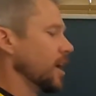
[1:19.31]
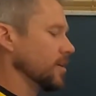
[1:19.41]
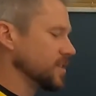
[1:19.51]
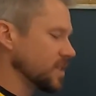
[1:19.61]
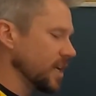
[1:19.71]

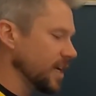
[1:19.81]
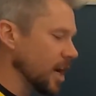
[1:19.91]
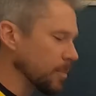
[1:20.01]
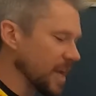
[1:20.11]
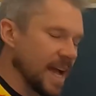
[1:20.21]
of
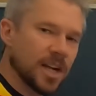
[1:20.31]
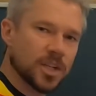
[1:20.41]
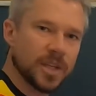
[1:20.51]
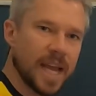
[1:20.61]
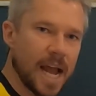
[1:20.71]
sitting up and
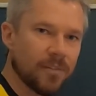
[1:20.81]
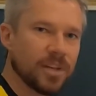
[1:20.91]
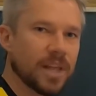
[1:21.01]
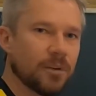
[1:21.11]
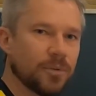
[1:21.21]
actually
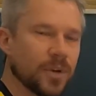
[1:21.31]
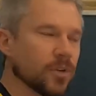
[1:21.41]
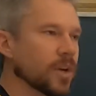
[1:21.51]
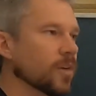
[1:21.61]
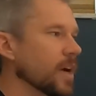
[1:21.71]
having that
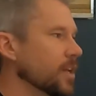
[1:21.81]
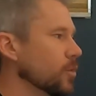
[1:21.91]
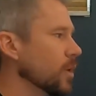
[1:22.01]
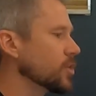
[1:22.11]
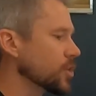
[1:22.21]
feeling like
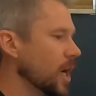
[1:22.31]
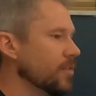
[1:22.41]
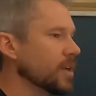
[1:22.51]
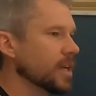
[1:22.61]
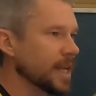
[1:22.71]
you are
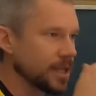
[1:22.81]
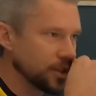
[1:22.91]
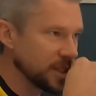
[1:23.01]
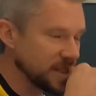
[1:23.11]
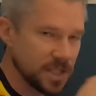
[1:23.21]
driving in a
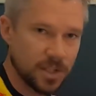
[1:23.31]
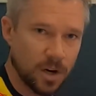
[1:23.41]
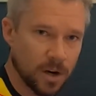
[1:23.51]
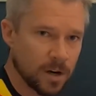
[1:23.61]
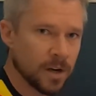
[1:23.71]
GT
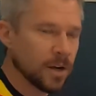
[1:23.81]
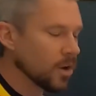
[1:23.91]
car